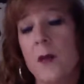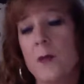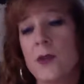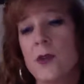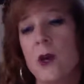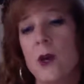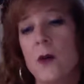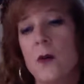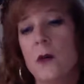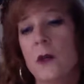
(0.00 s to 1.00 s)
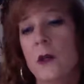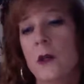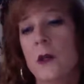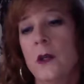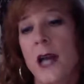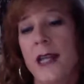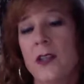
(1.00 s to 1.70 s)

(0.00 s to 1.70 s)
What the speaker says: So I